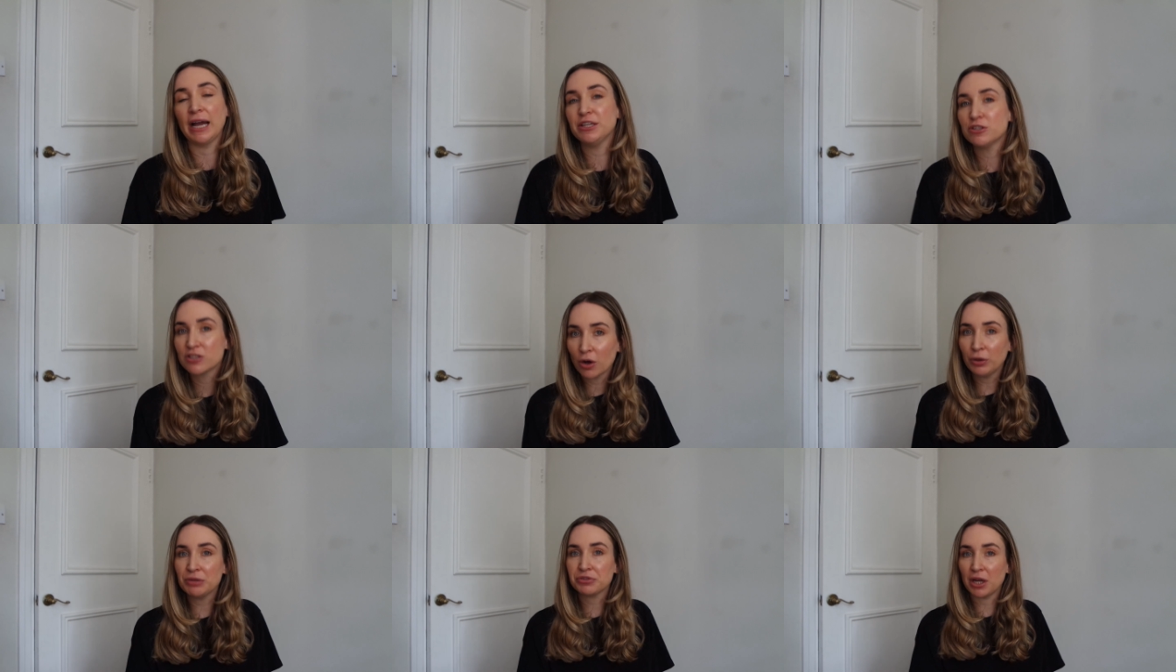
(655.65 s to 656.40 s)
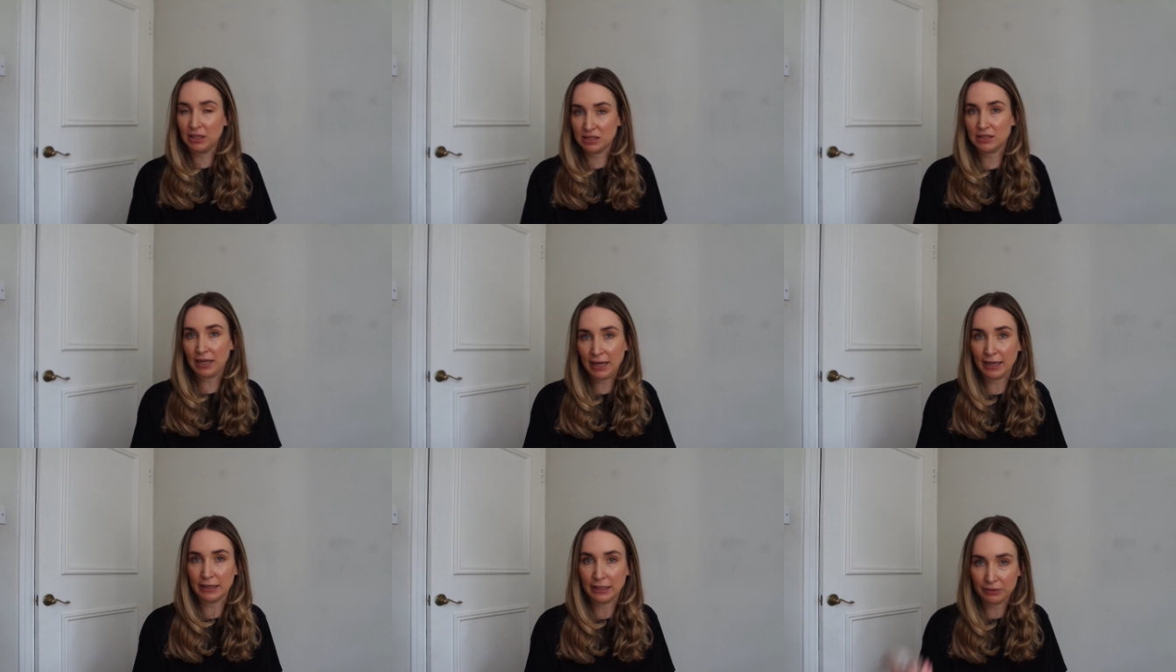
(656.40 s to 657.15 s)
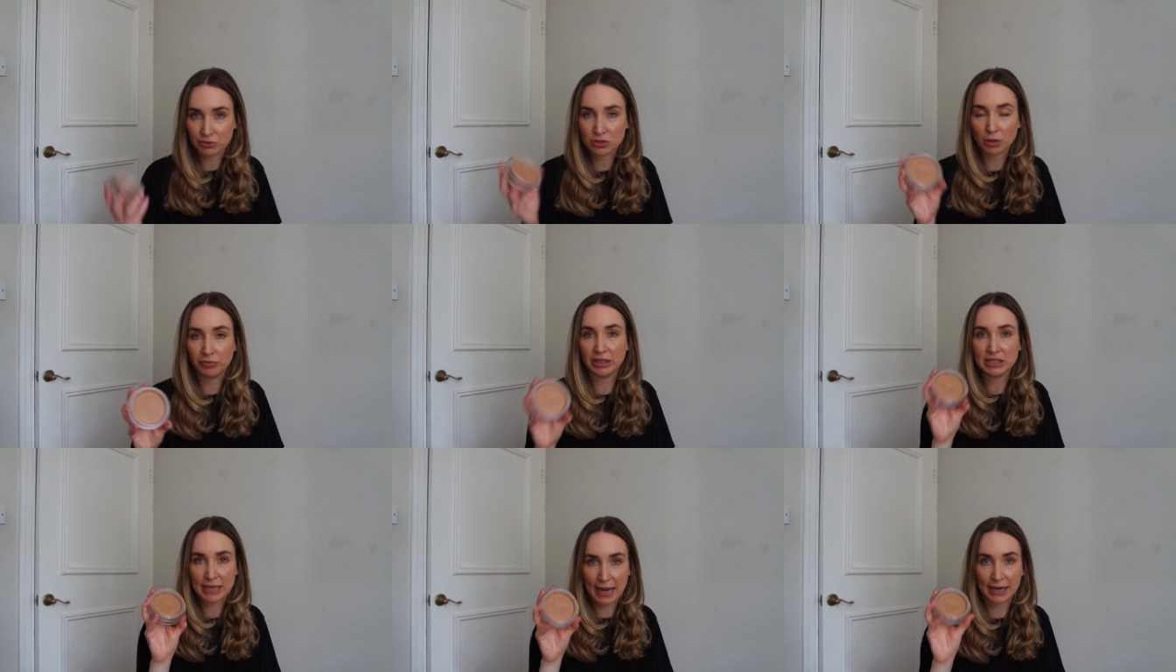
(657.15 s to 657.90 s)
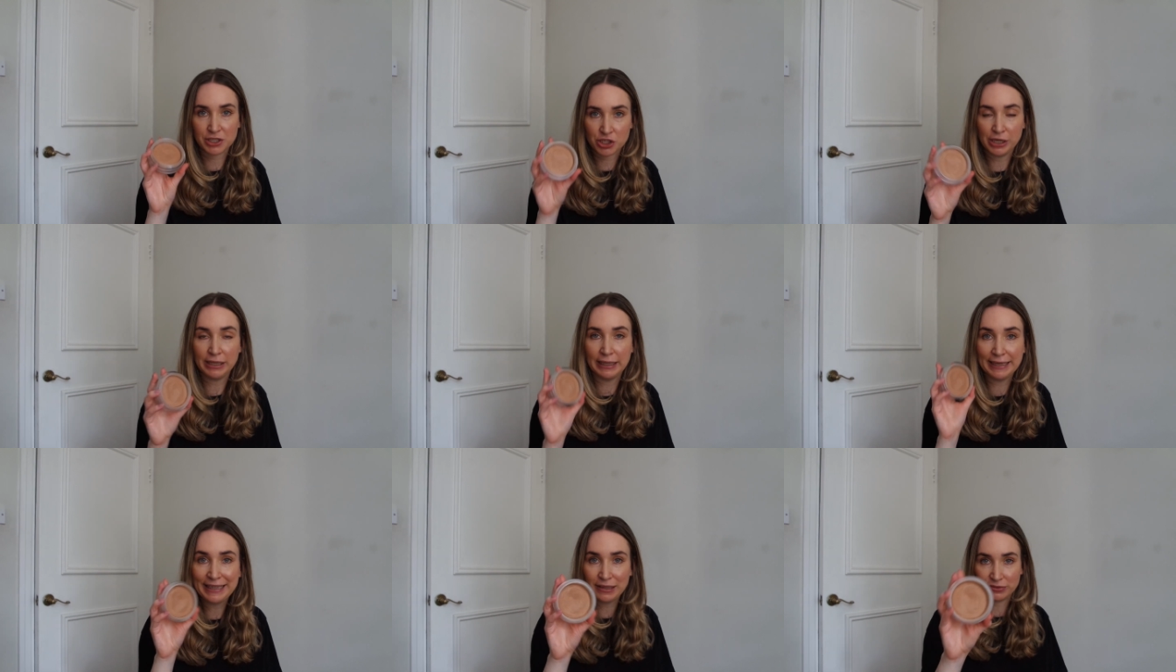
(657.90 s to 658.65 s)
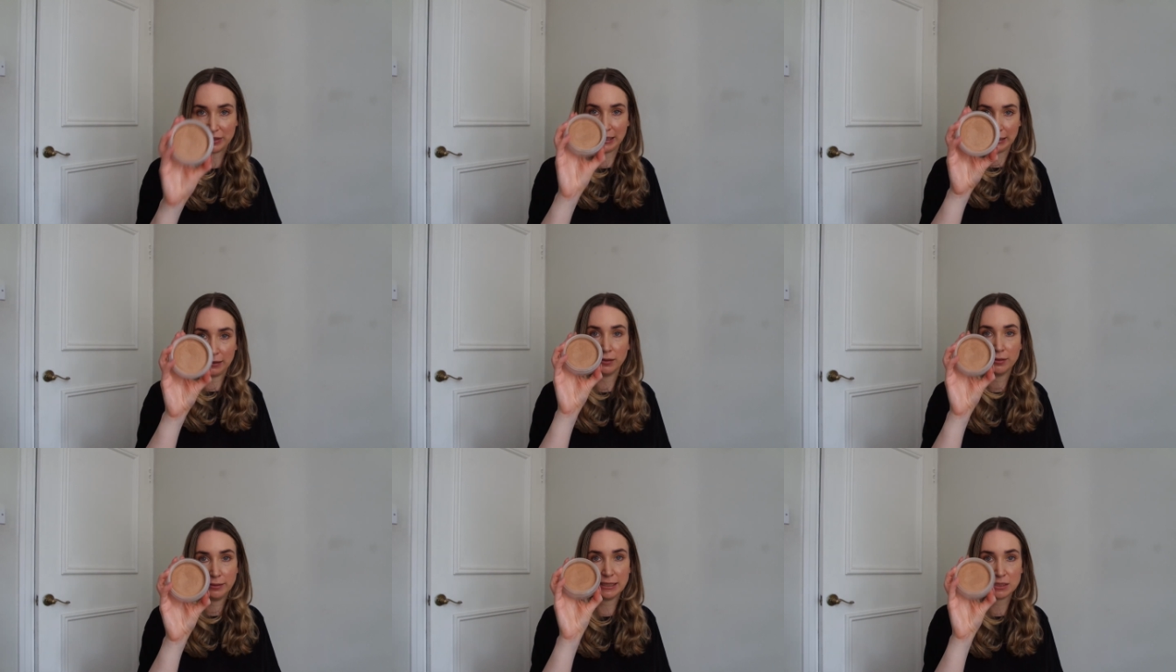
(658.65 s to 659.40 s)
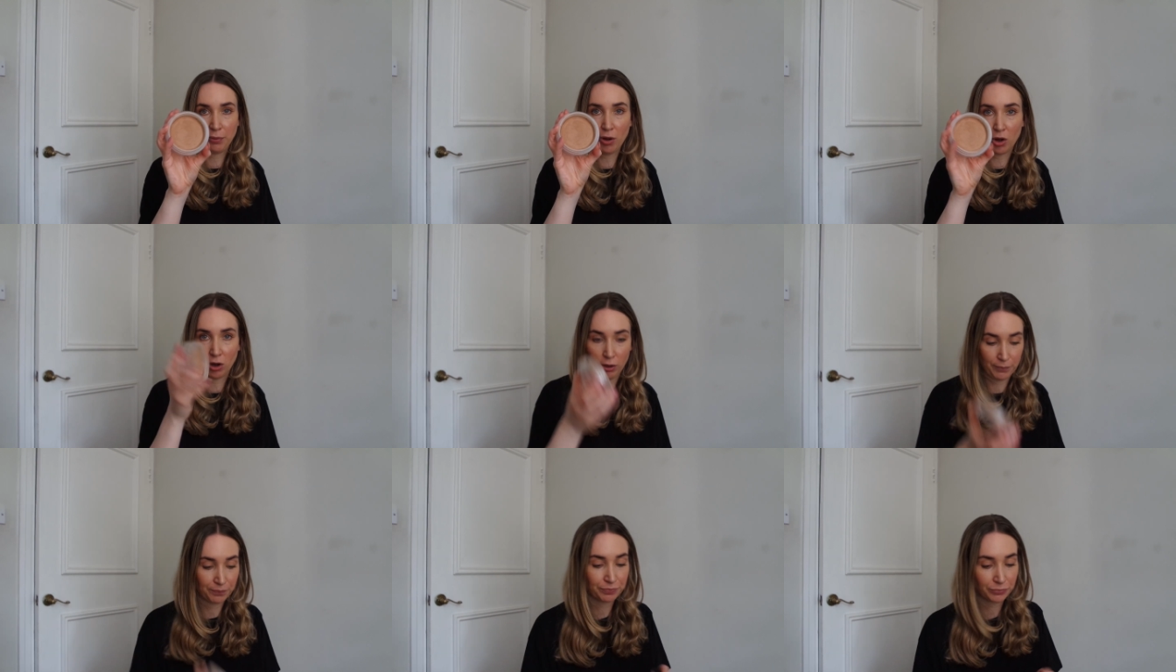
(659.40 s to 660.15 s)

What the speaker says: and you don't even understand if something is actually leaving this pot.